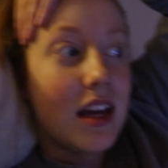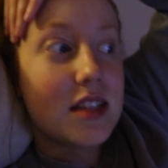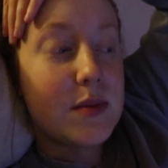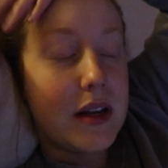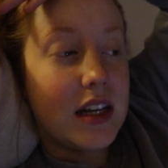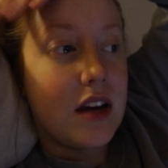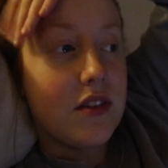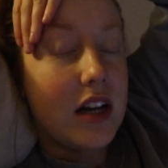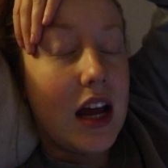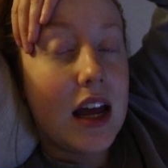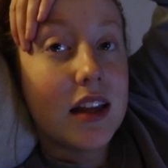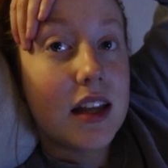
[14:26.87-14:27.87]
Expanding every
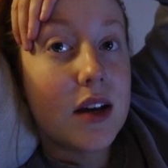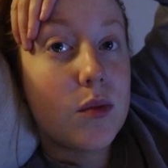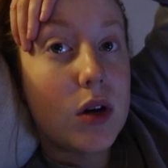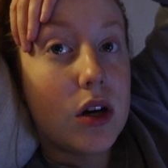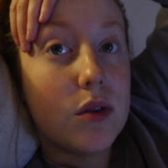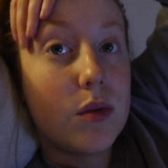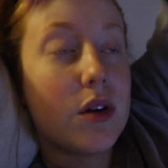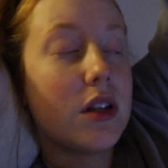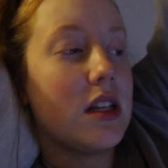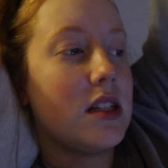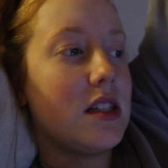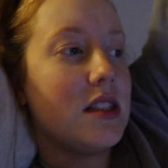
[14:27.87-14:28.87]
day. Like well, we were
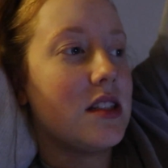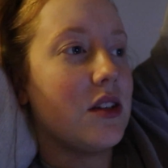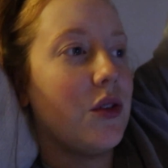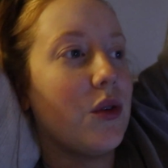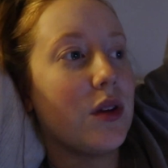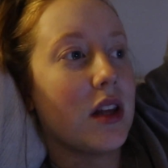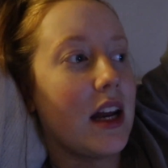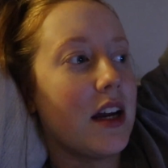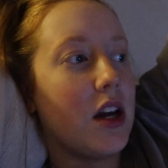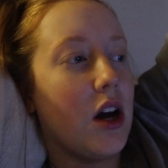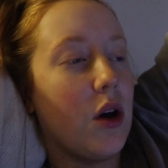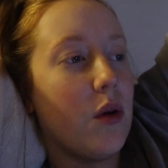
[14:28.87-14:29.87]
listening to Let It
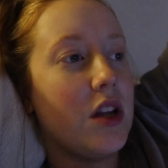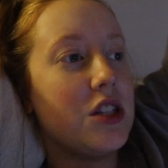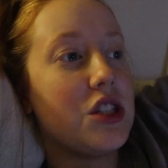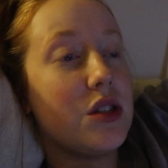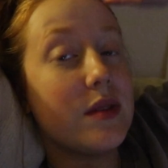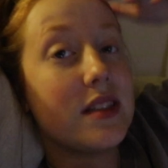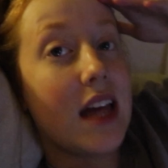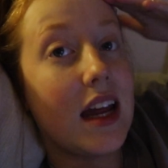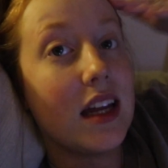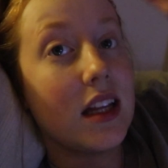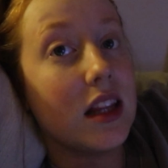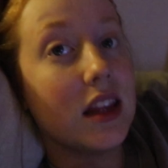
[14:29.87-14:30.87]
Go and she was
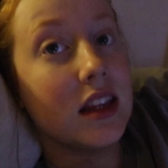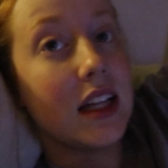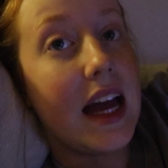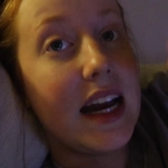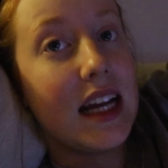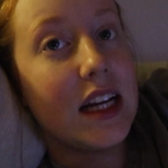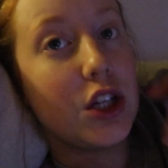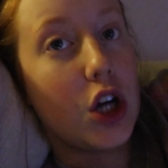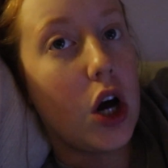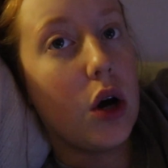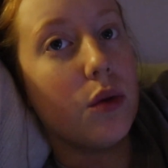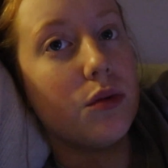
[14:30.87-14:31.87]
saying let it
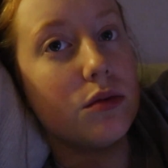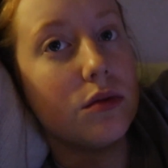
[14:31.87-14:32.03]
go.